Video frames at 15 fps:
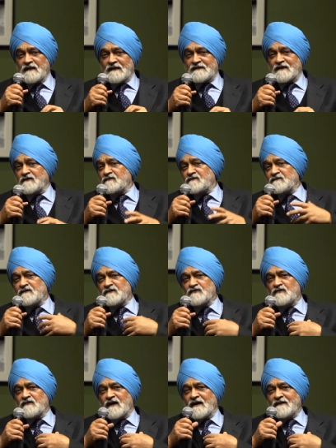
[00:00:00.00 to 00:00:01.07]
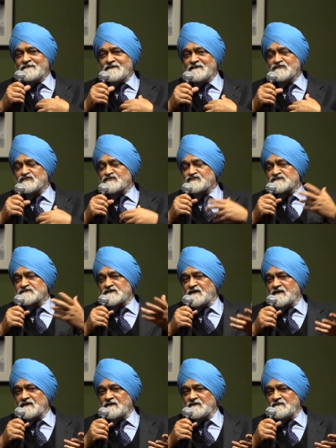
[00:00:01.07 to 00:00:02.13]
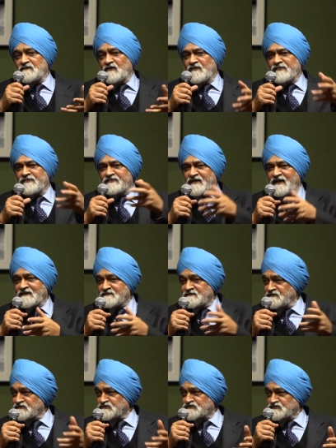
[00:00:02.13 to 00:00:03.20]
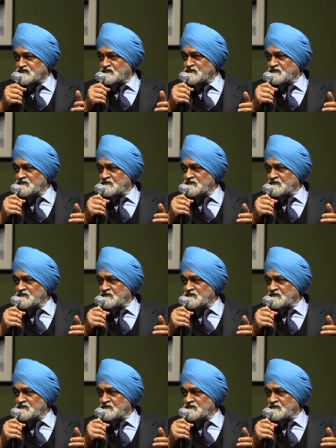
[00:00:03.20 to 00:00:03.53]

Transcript: Now, I think to resign on that issue,